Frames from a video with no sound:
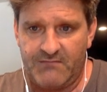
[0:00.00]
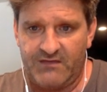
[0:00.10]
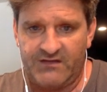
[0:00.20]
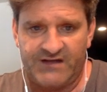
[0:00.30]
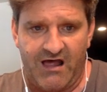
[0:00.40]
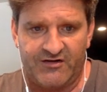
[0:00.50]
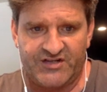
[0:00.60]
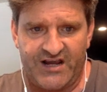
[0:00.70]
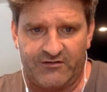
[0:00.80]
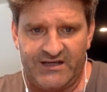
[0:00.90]
Dollar
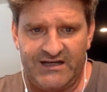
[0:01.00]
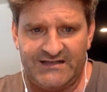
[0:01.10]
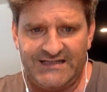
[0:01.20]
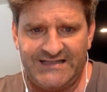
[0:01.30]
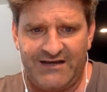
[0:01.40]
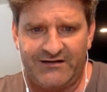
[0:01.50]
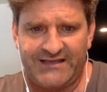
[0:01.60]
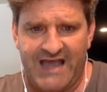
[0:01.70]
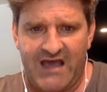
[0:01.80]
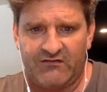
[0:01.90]
General, in a detailed
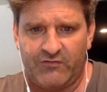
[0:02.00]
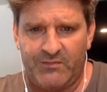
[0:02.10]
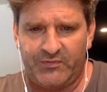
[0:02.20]
account of what